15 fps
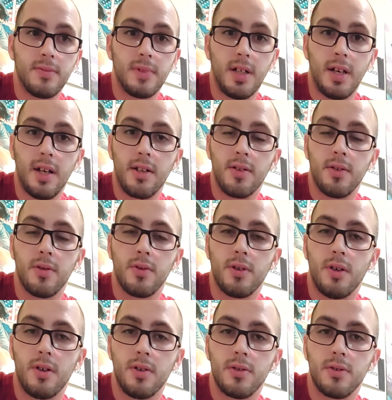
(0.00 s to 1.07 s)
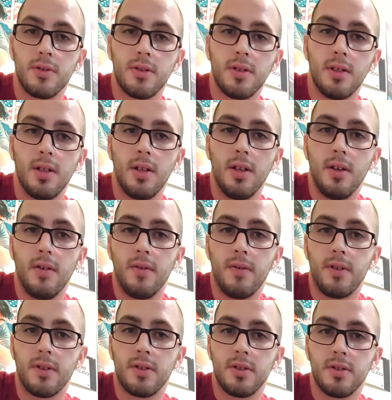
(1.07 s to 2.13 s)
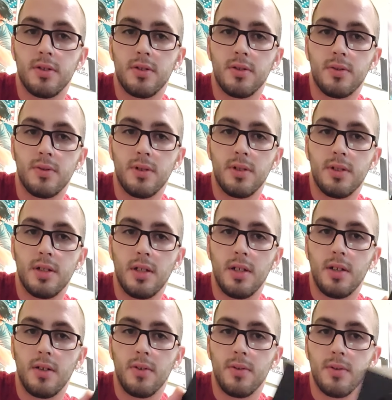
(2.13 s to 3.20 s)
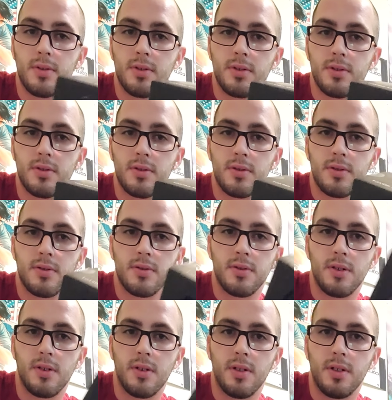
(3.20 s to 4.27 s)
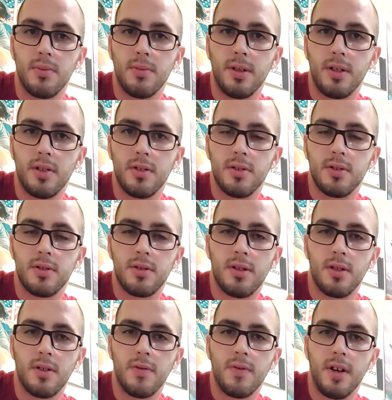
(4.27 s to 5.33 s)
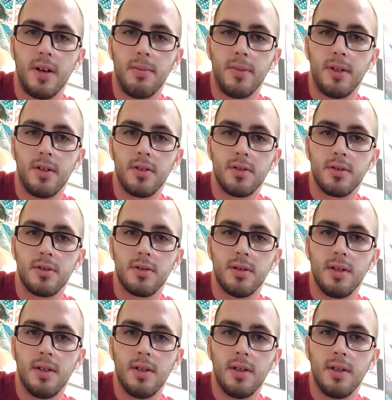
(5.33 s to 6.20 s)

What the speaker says: at a low cost, versus the retail, which is $30, $35.